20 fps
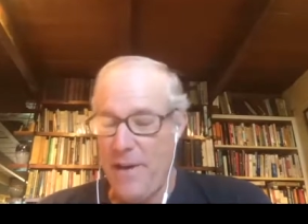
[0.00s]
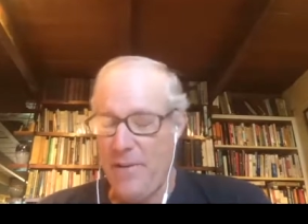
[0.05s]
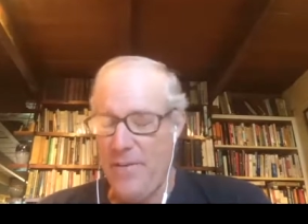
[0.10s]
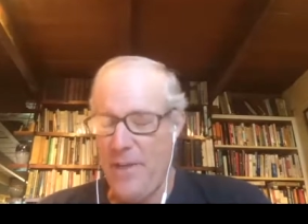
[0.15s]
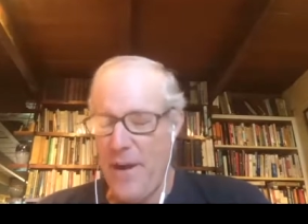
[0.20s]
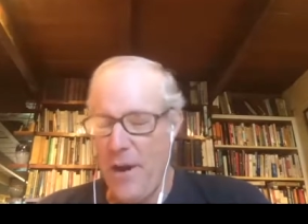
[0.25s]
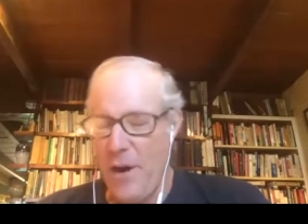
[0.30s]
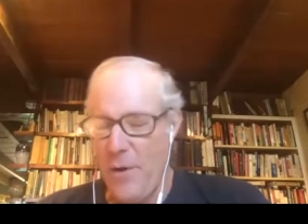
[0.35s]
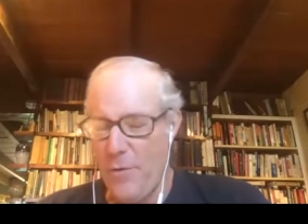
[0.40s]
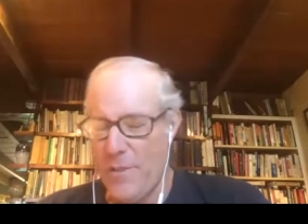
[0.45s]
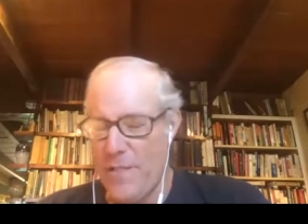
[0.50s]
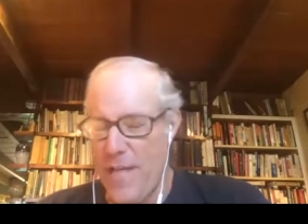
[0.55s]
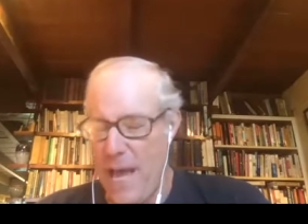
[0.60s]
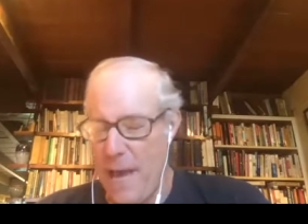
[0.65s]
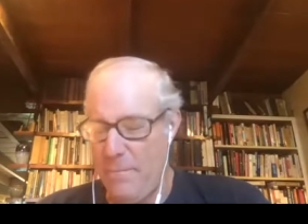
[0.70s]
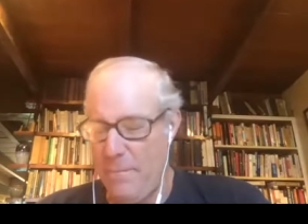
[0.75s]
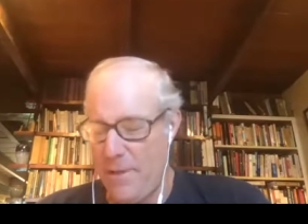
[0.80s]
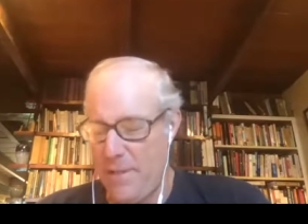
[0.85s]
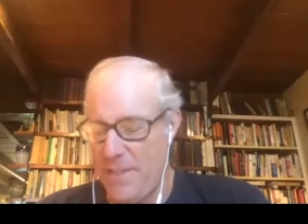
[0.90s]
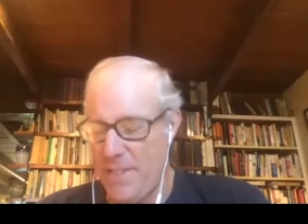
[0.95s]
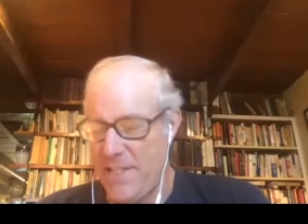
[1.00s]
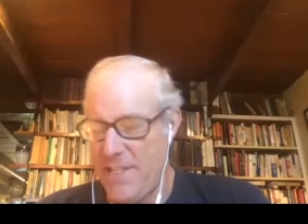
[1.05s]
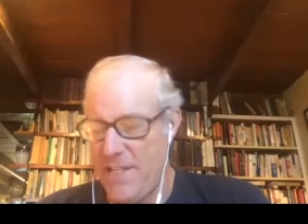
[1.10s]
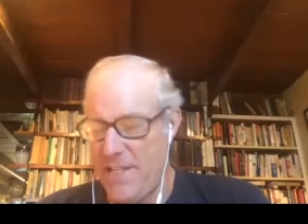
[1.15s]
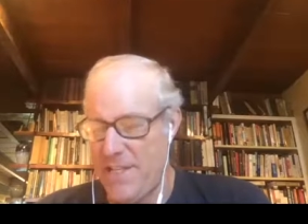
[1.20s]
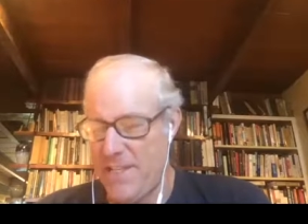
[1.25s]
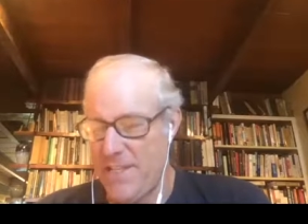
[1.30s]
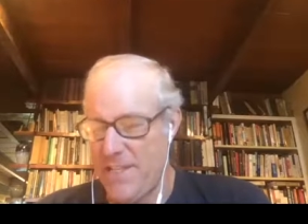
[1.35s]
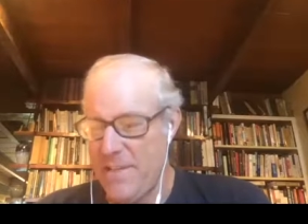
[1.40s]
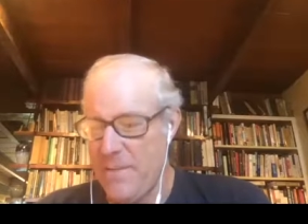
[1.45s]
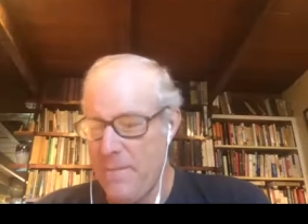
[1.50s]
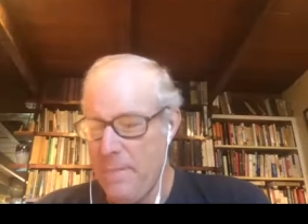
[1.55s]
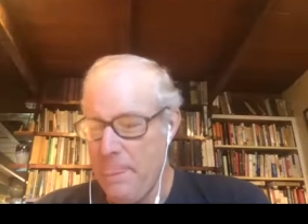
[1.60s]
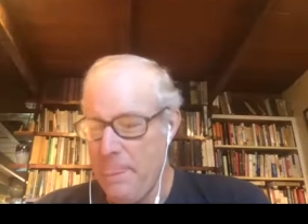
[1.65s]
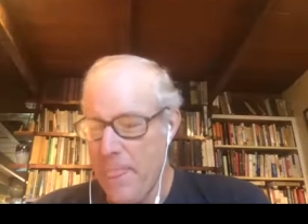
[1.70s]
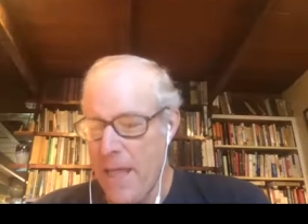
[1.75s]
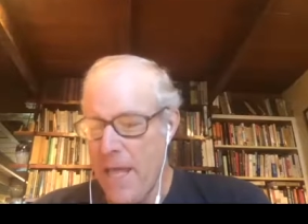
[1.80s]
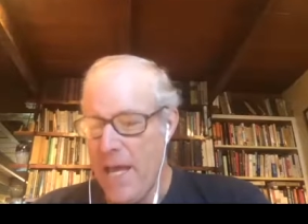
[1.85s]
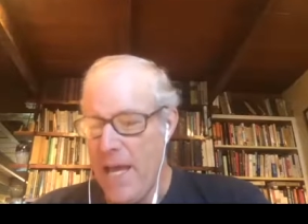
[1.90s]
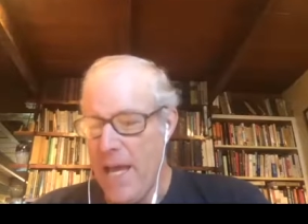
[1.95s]
They're always happy to see us,
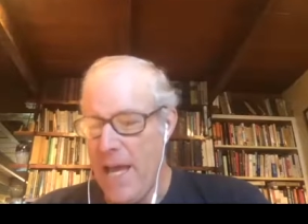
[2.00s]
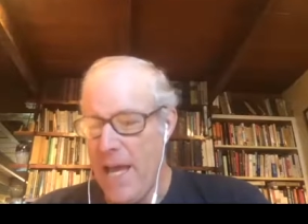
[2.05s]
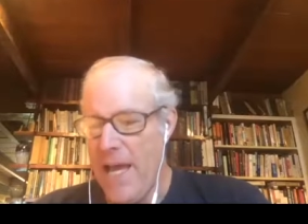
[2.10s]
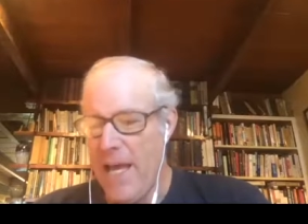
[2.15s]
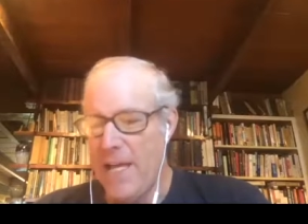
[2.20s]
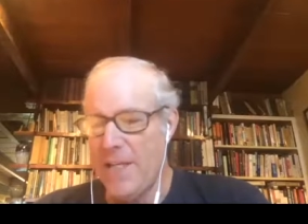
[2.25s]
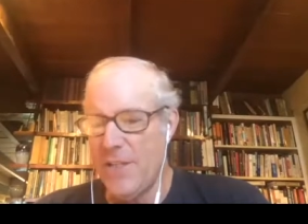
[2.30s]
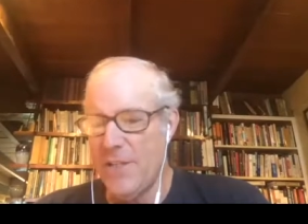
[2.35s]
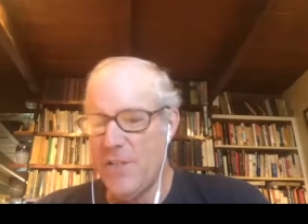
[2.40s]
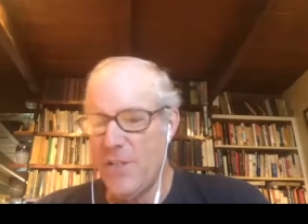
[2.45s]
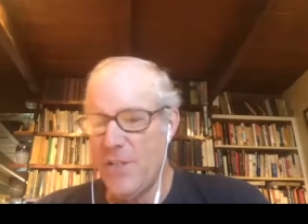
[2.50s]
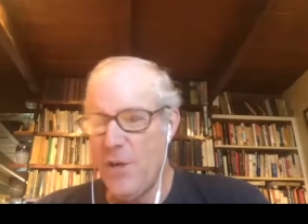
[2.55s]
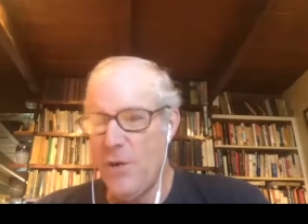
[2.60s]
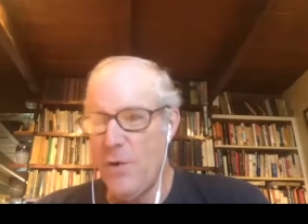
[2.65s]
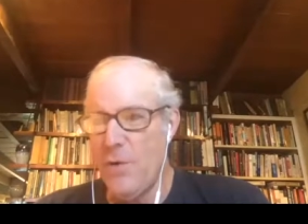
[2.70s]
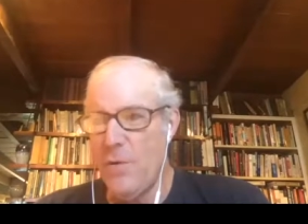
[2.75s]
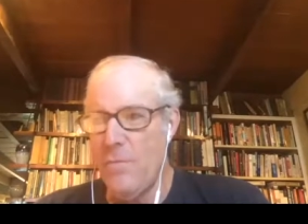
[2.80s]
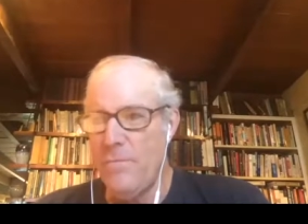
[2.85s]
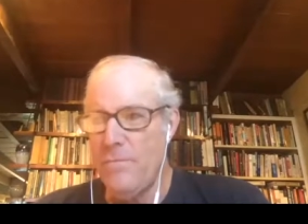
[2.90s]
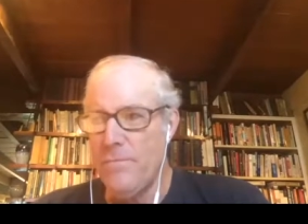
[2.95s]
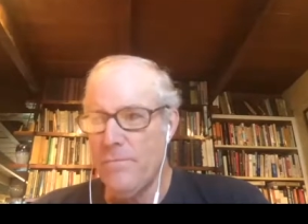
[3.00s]
and so